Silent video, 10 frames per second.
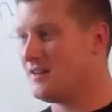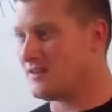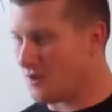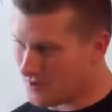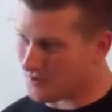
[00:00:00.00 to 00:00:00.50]

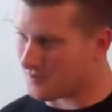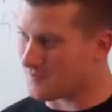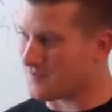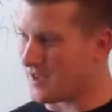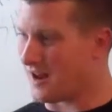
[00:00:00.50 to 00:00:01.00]
you
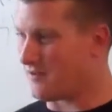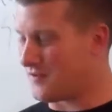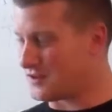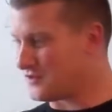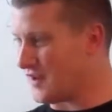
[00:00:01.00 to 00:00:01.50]
either got to
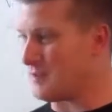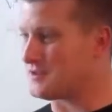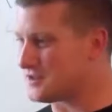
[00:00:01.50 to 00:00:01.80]
fix your family